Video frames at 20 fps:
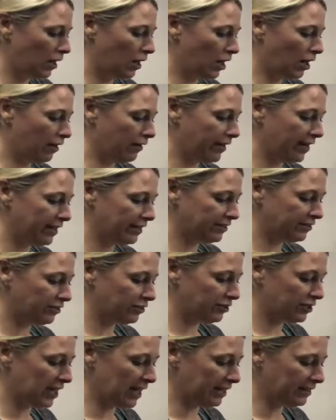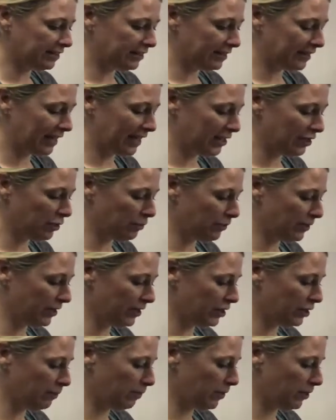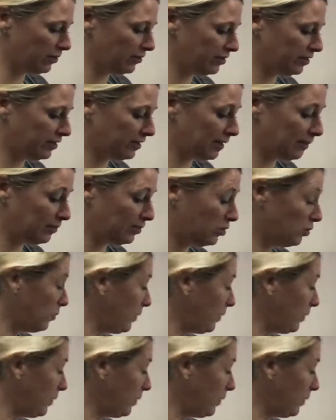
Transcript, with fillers: All right, so Jackson, can you bring your poses up so